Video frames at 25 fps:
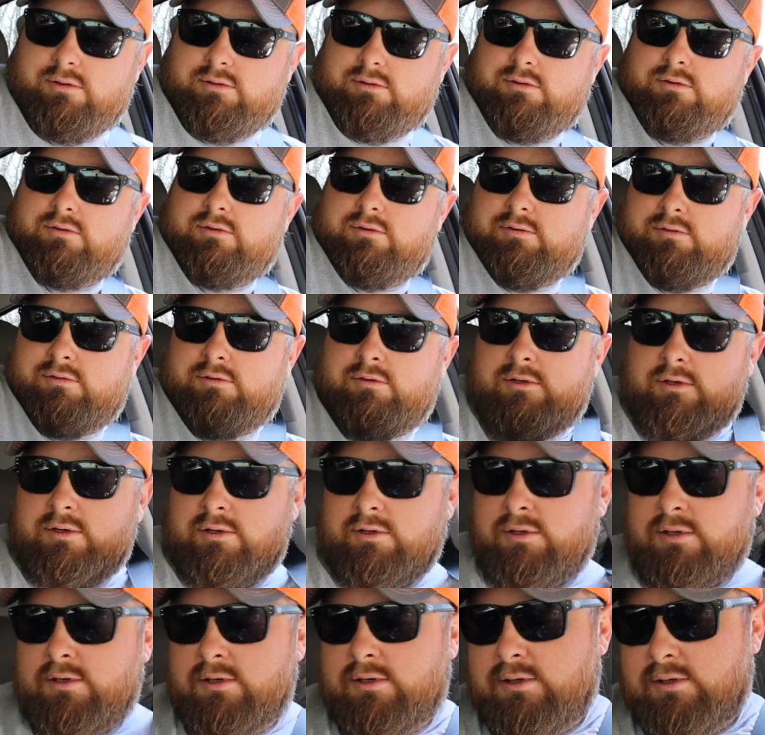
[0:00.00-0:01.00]

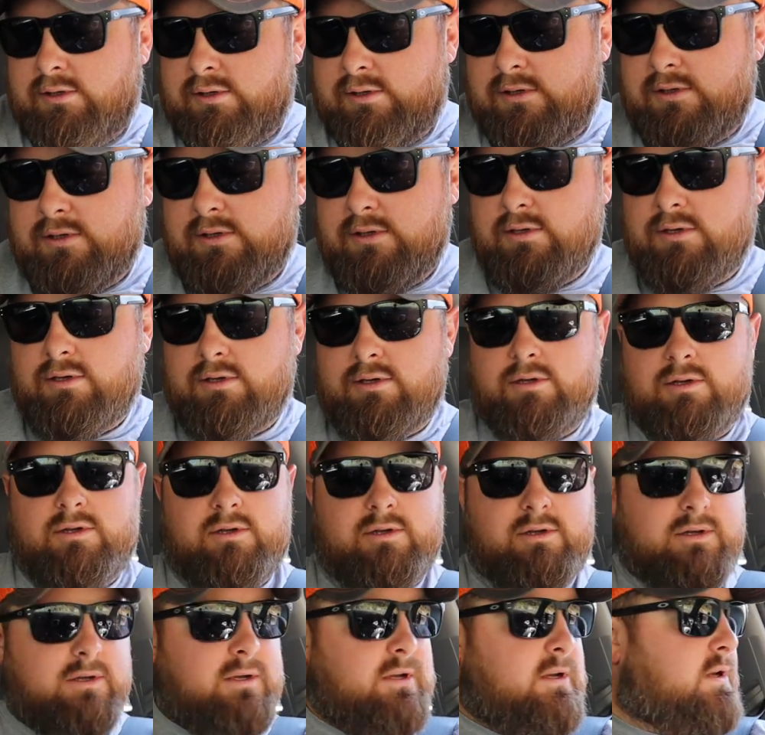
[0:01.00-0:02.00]

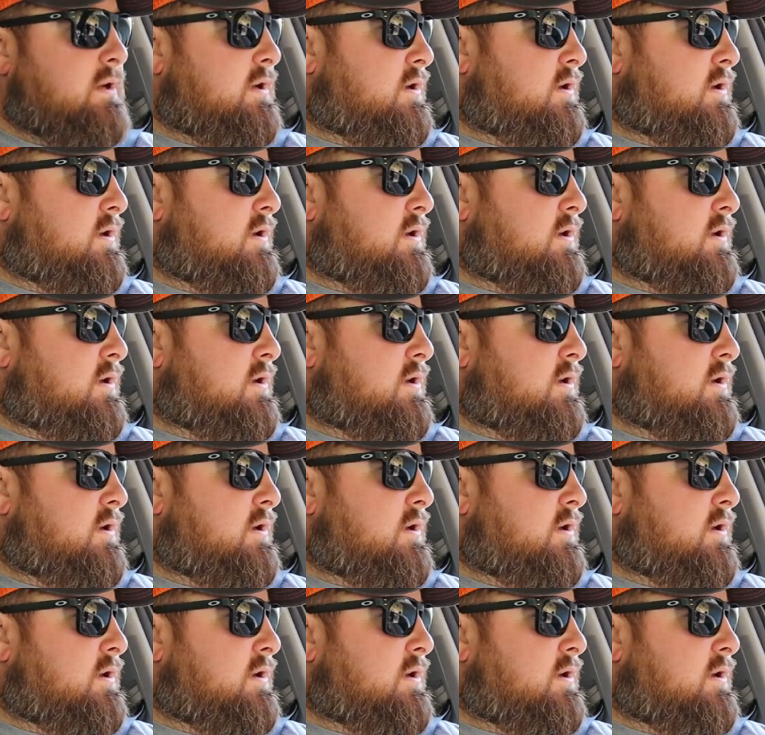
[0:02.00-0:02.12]
[no speech]